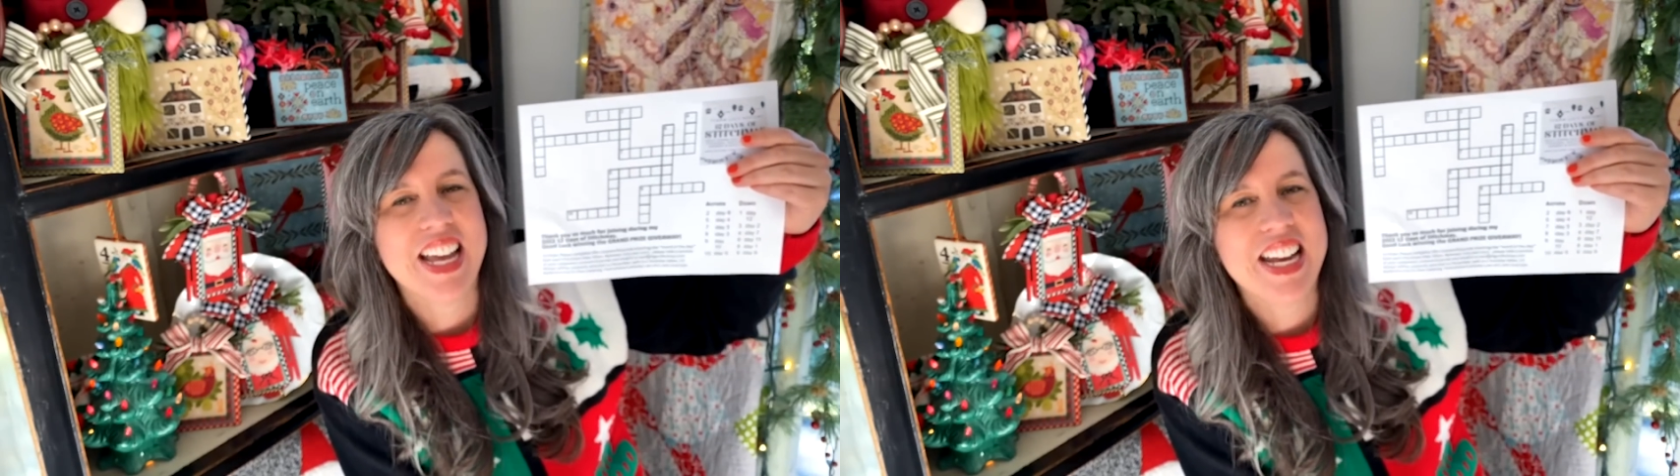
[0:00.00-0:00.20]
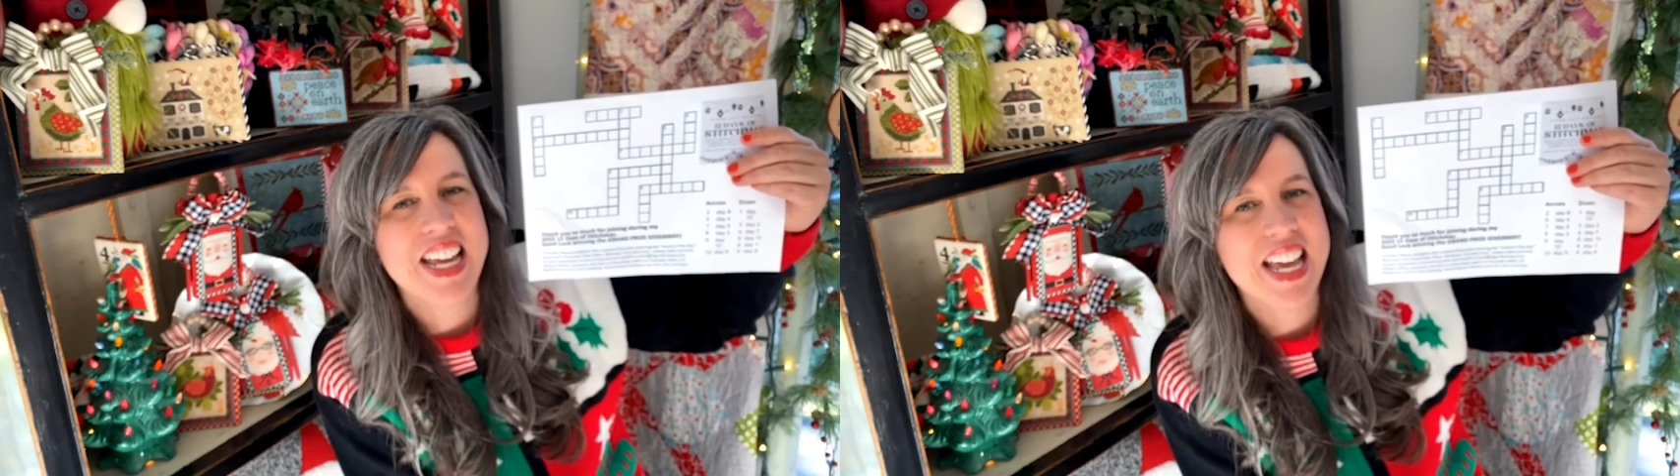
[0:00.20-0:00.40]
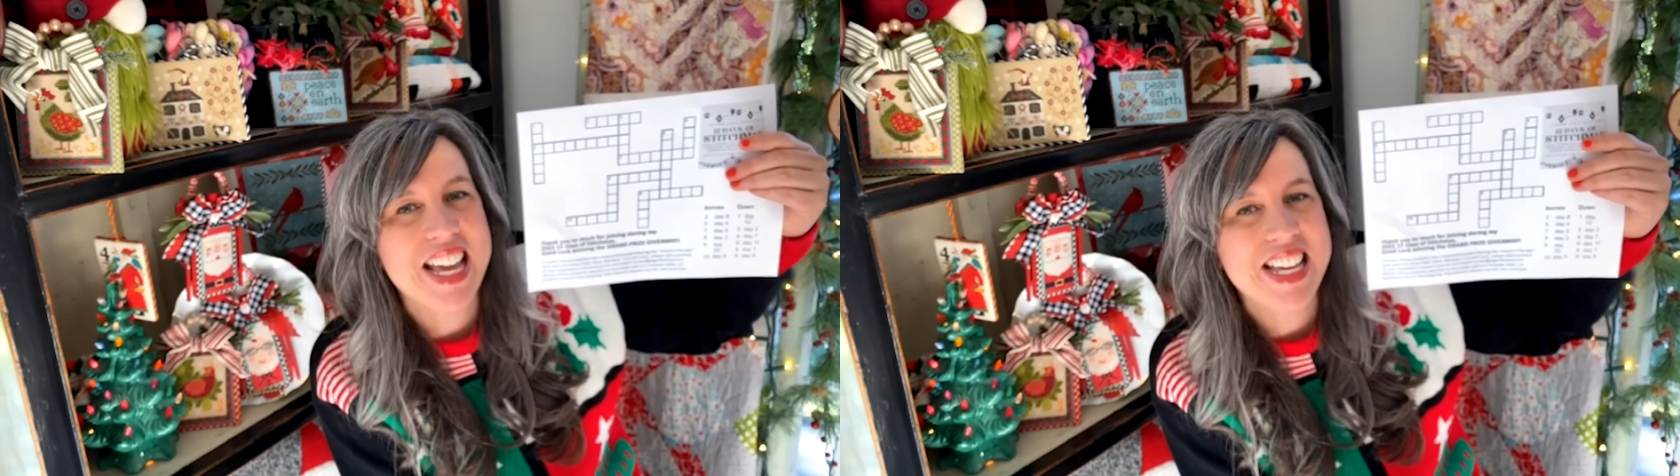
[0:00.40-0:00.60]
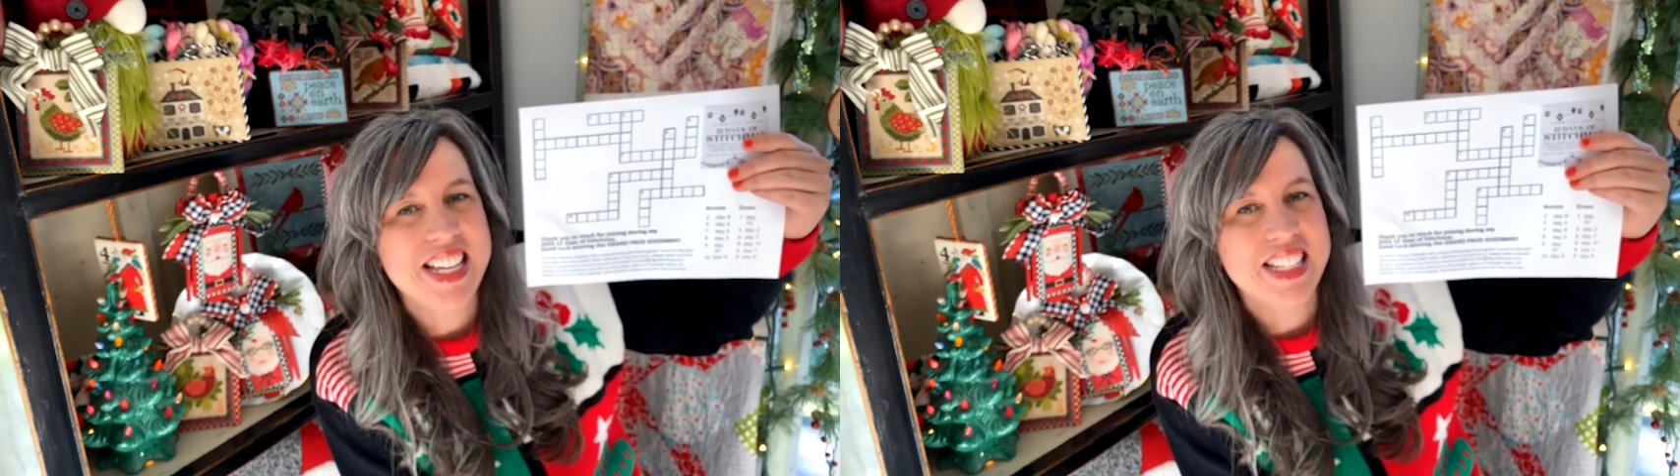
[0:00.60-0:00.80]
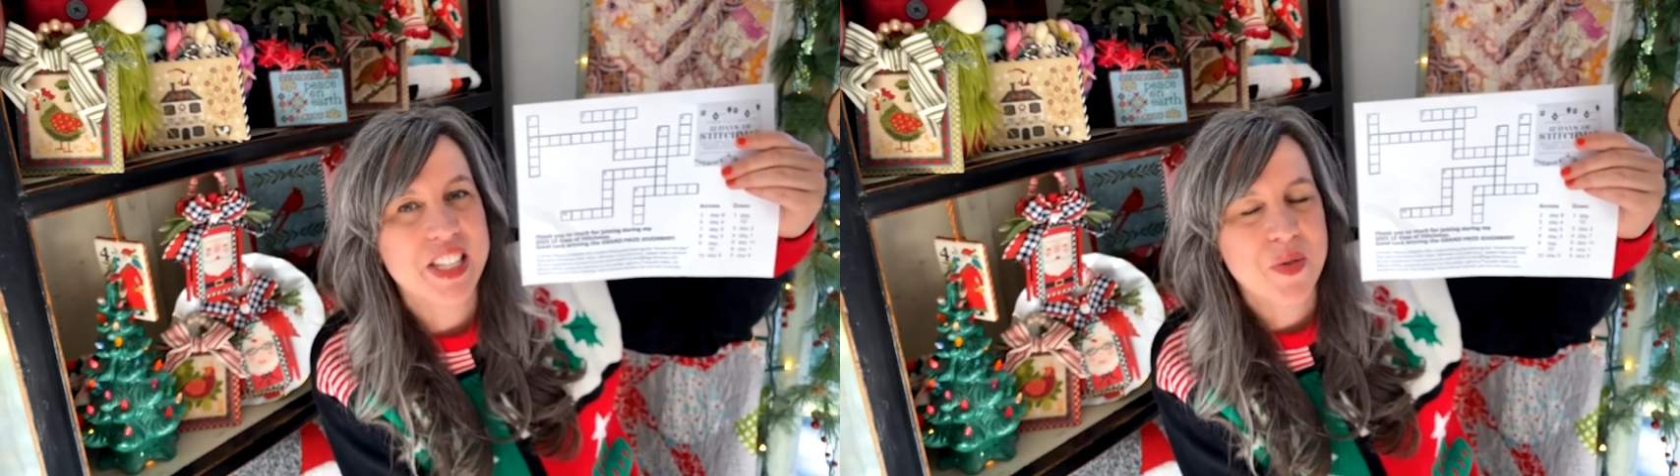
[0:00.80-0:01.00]
It
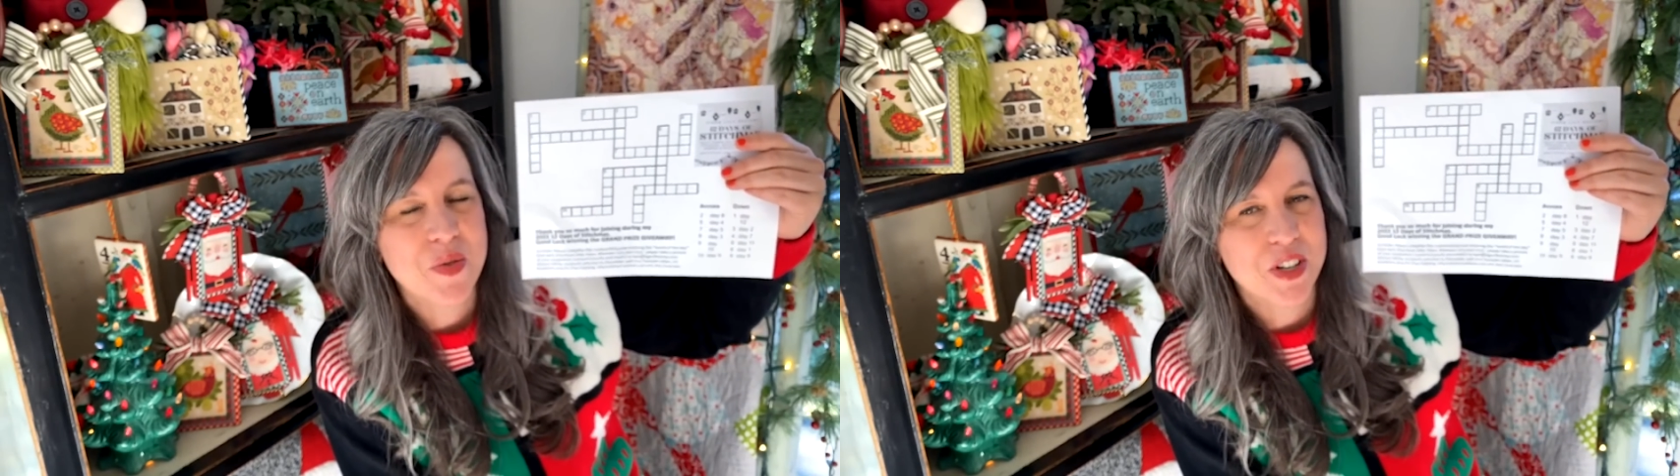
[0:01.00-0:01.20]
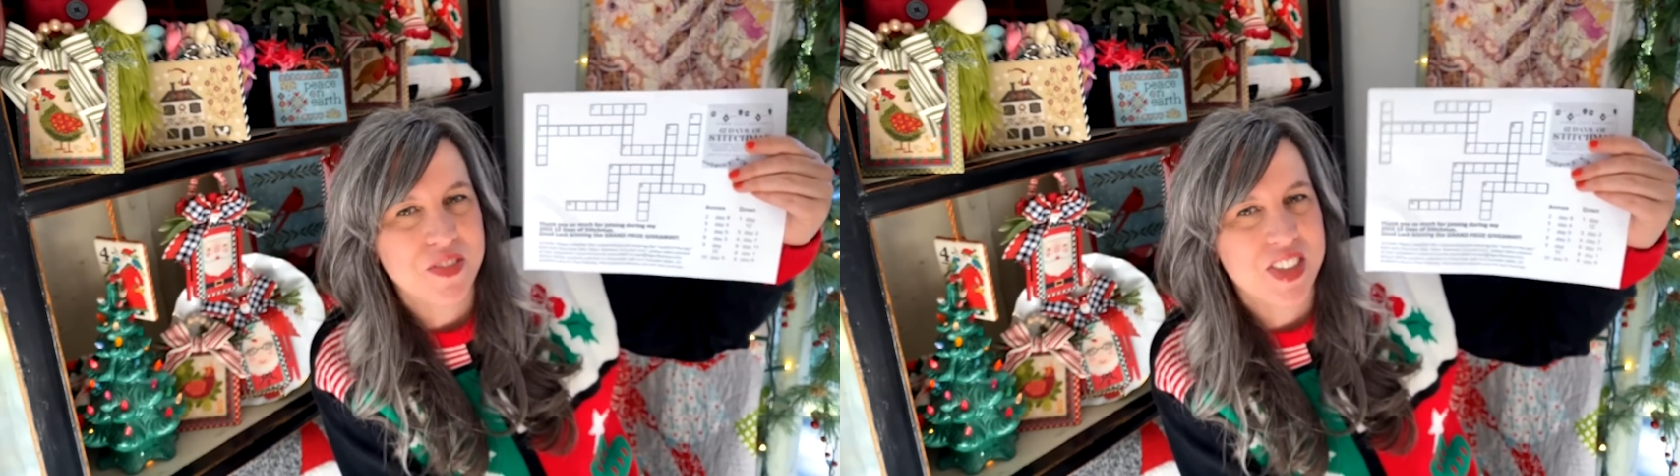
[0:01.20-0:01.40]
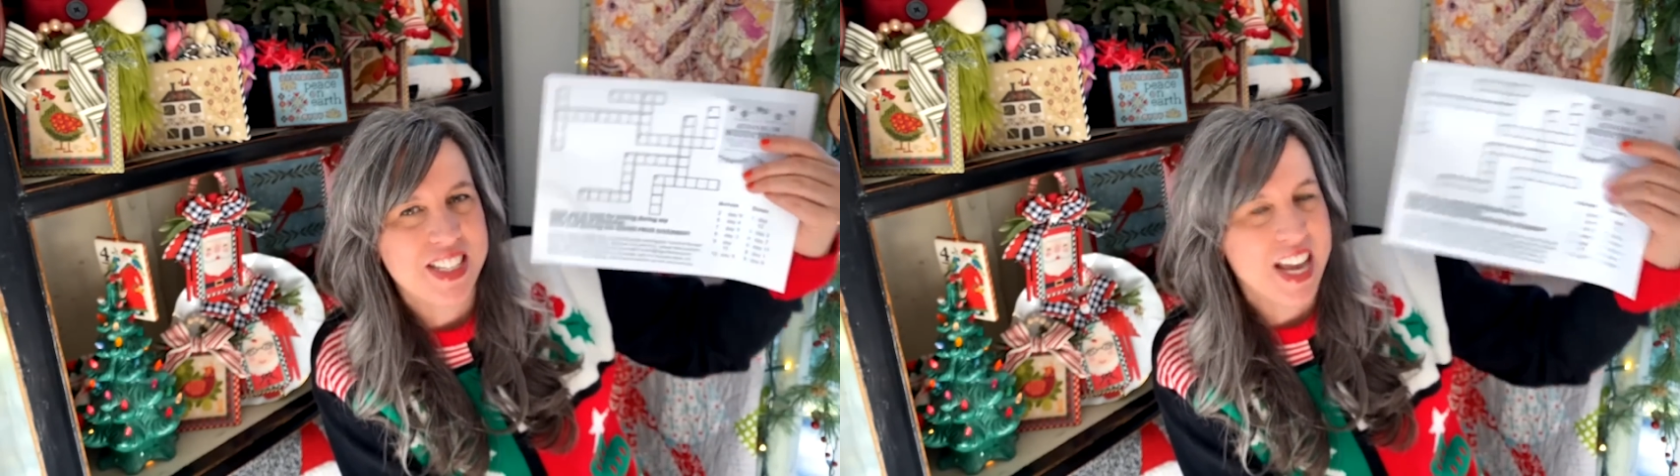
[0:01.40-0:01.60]
is the word of the